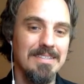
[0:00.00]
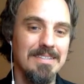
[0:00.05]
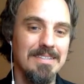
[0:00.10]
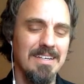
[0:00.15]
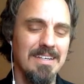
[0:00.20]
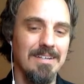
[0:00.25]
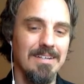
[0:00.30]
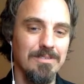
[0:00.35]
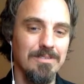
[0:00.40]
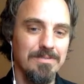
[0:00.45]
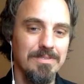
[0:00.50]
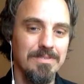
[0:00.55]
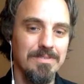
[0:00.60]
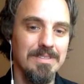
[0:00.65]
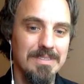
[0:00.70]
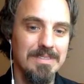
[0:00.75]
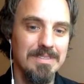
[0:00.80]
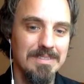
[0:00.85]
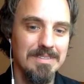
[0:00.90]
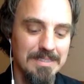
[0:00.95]

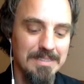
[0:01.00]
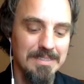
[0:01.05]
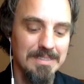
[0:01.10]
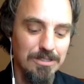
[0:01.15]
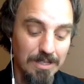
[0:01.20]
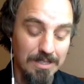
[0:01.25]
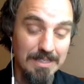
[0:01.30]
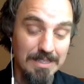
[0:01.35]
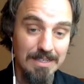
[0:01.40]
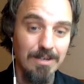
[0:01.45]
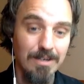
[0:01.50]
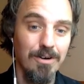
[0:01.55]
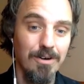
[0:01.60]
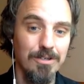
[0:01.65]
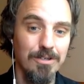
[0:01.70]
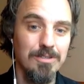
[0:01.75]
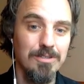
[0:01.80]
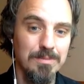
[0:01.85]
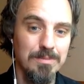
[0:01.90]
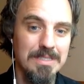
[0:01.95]
he's not that hard
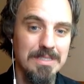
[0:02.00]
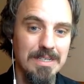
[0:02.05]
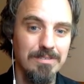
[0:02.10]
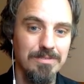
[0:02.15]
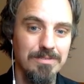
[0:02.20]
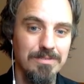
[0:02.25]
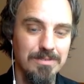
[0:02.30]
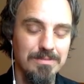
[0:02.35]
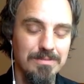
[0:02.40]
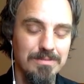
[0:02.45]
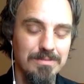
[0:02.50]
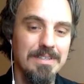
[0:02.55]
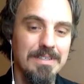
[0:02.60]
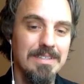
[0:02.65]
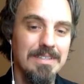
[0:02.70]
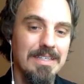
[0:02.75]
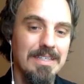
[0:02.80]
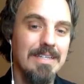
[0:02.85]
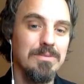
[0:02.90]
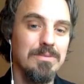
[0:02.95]
on himself for
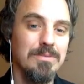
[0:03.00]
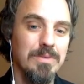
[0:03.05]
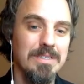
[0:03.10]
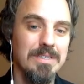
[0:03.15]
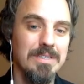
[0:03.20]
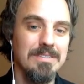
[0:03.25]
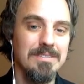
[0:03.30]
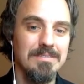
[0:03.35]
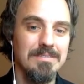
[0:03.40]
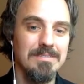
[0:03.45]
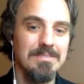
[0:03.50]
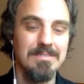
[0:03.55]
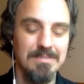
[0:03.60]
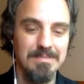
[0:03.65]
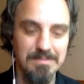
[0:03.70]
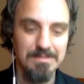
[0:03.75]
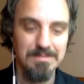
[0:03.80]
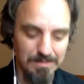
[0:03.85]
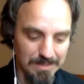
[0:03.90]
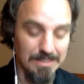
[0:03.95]
feeling that when he's
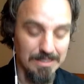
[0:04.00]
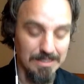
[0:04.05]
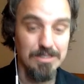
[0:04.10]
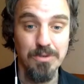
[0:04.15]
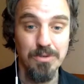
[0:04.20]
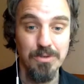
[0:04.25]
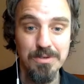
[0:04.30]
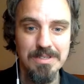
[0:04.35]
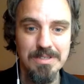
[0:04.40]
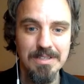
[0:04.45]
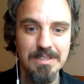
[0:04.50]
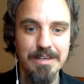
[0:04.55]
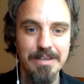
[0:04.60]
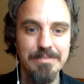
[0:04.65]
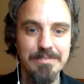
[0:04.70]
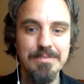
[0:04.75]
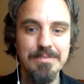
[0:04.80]
in his earthly life.